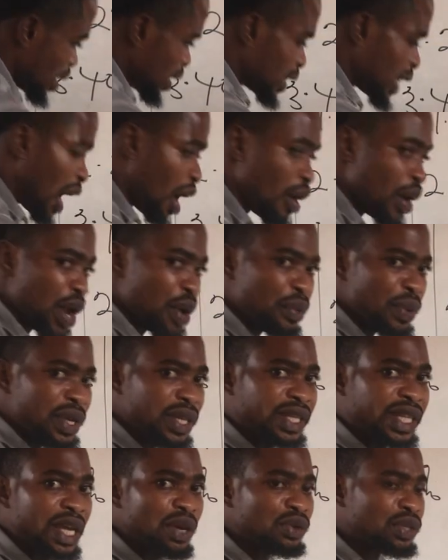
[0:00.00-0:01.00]
Now, in
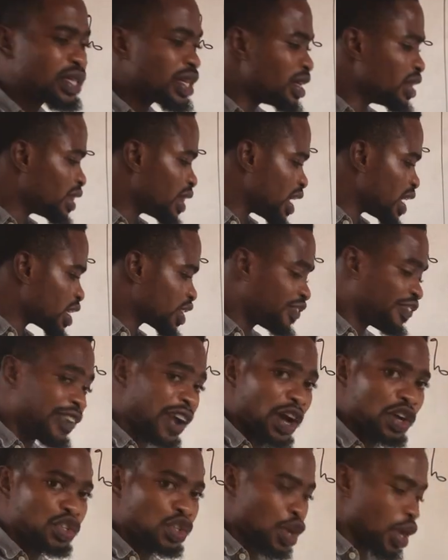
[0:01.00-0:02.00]
reducing this
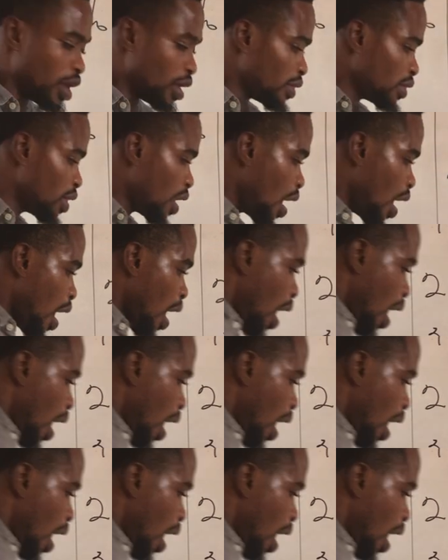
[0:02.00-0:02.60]
fraction,